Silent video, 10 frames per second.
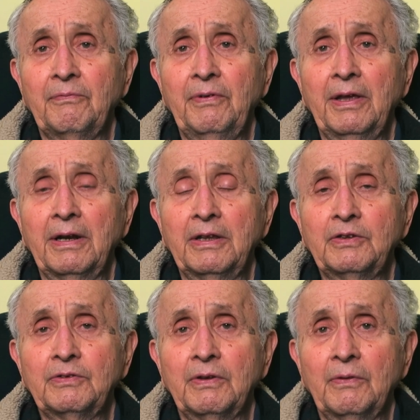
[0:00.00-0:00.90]

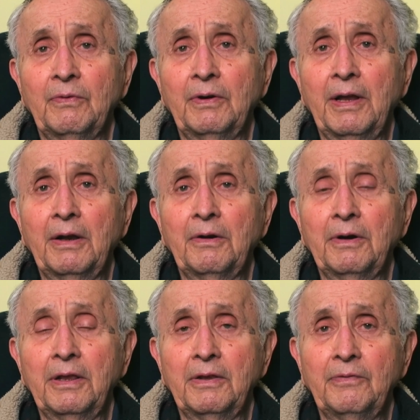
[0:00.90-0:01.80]
feelings for not
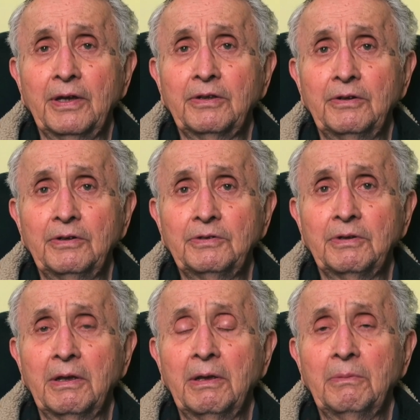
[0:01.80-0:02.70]
only the
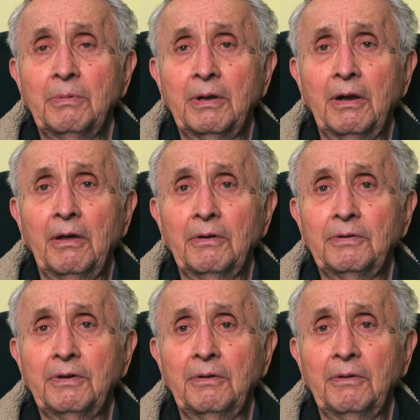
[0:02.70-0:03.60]
victors but
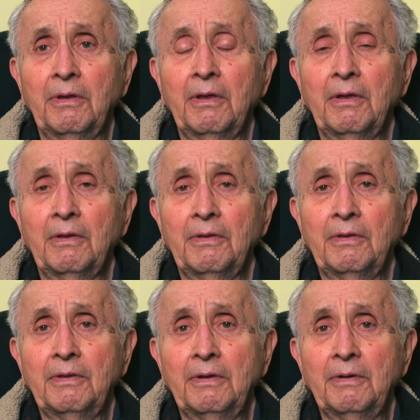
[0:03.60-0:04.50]
also
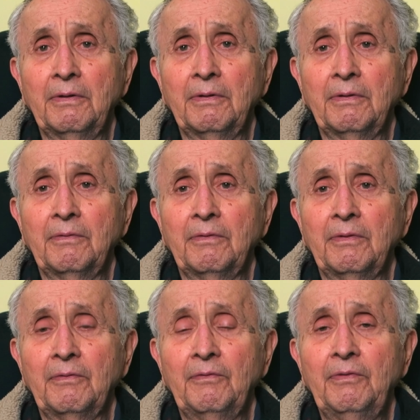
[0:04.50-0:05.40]
the
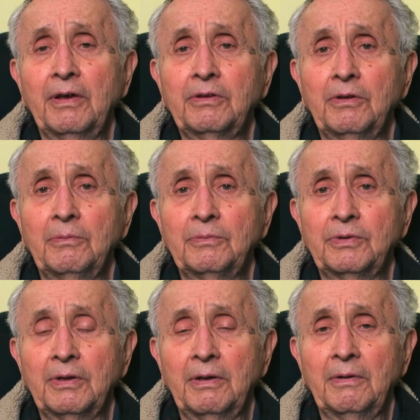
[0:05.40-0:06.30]
victims